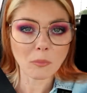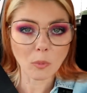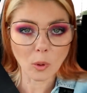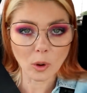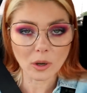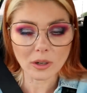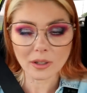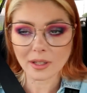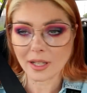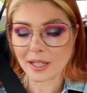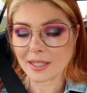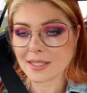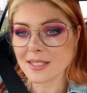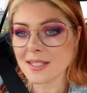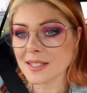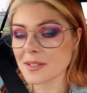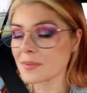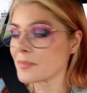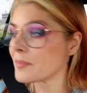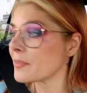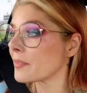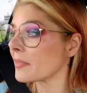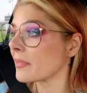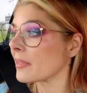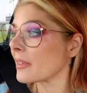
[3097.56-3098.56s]
More or
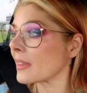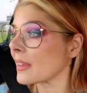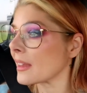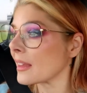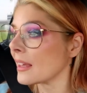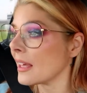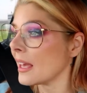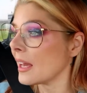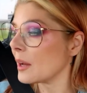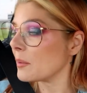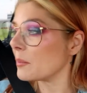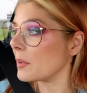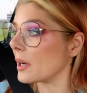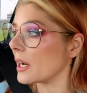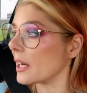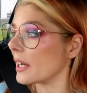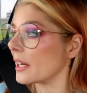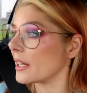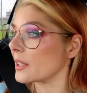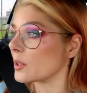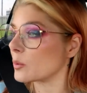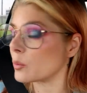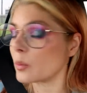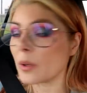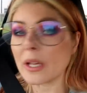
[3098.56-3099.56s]
less.
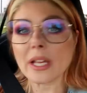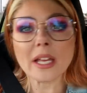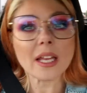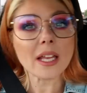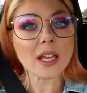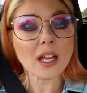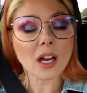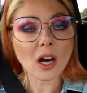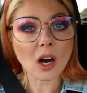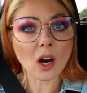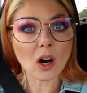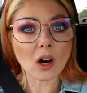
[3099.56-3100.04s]
But we